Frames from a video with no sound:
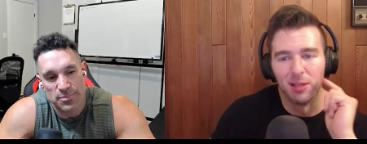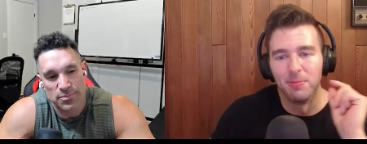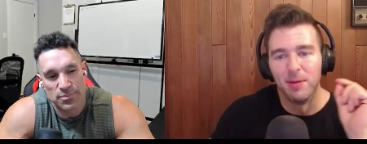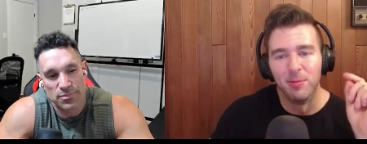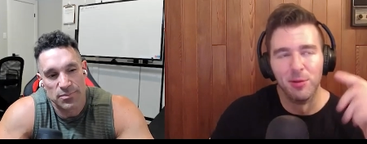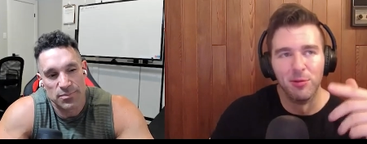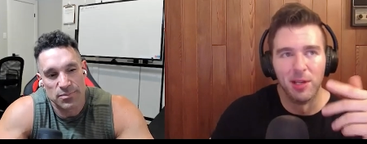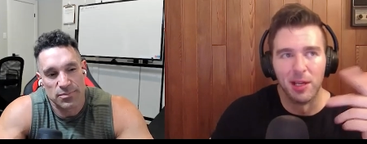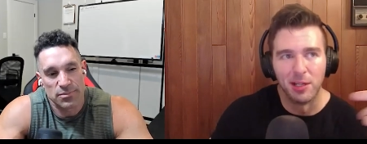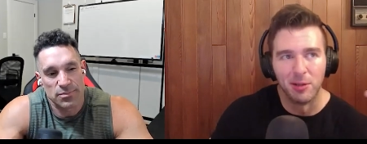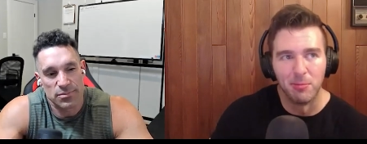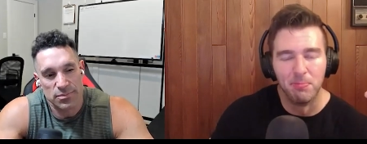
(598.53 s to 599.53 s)
Speaker 1: the people who
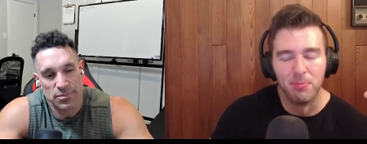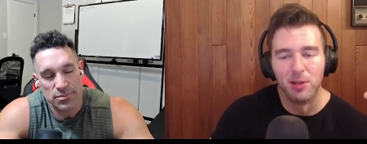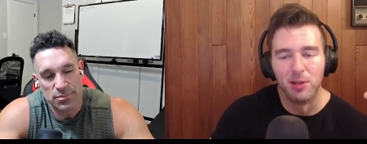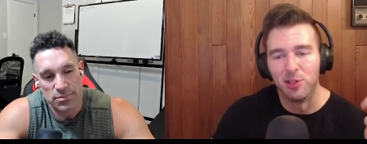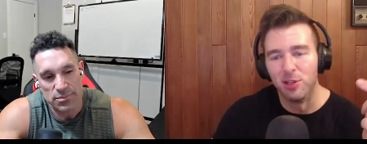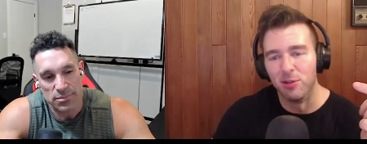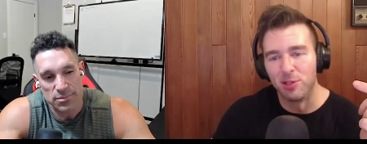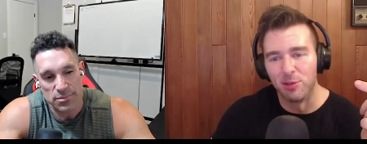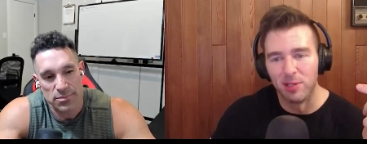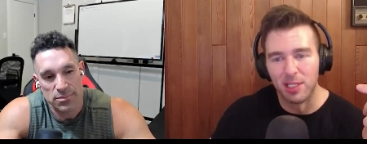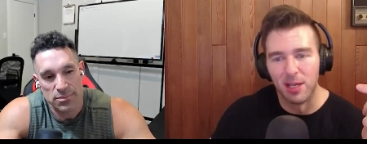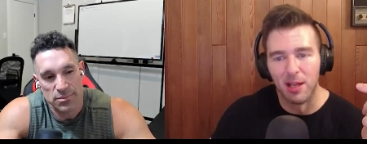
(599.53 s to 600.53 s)
get your book too.
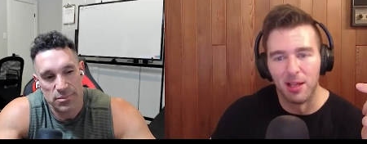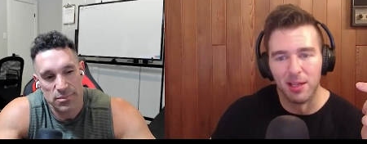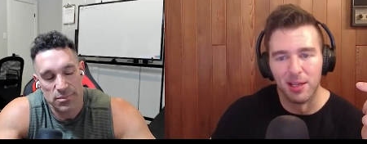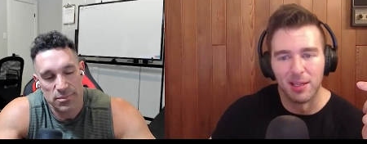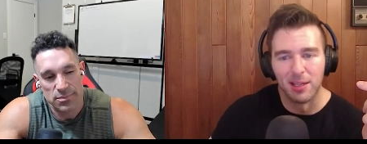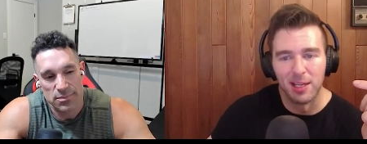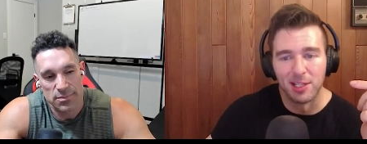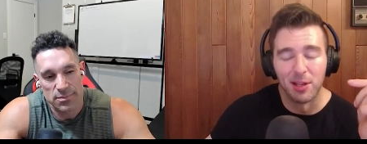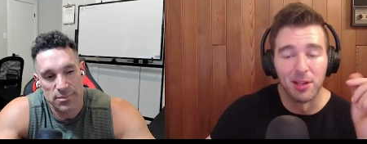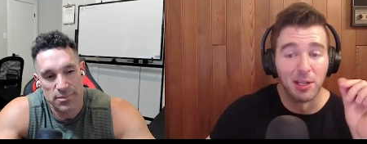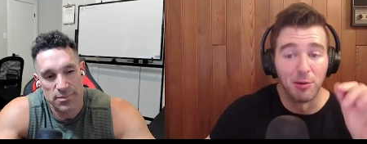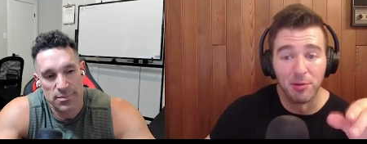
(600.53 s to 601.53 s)
So it's not like
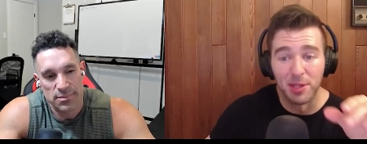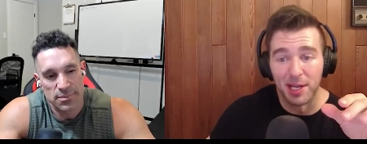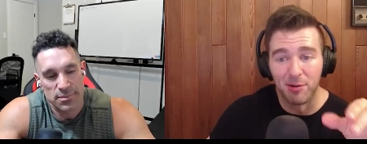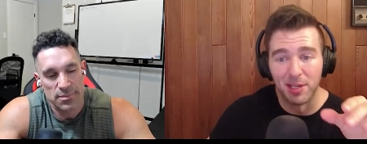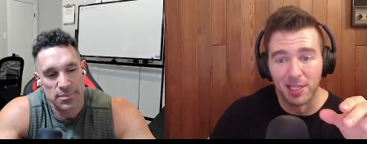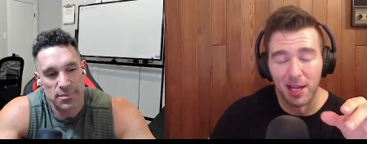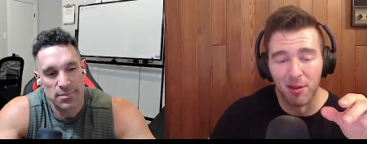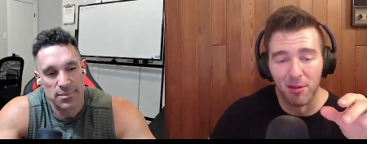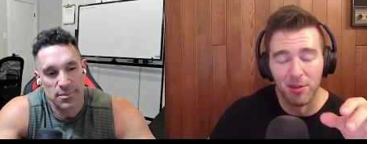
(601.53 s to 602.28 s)
you're there to tell